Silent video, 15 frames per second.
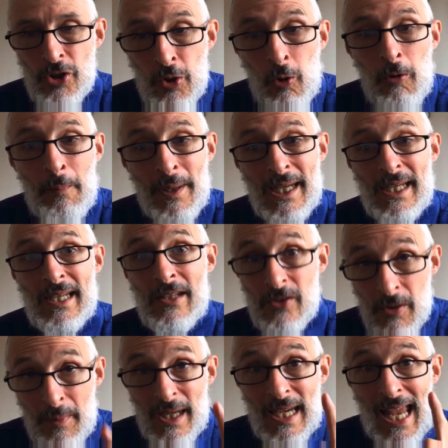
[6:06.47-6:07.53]
your peak
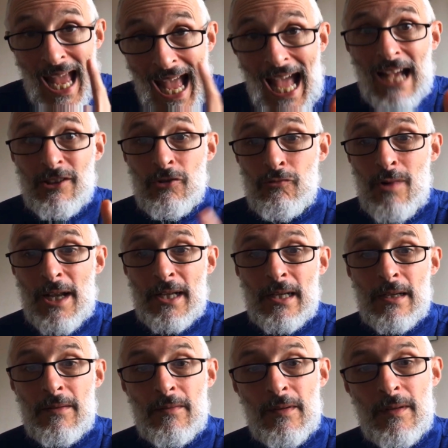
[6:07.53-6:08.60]
to be as a
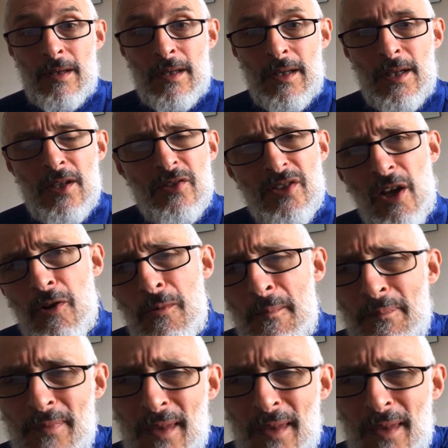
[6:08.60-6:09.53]
runner? So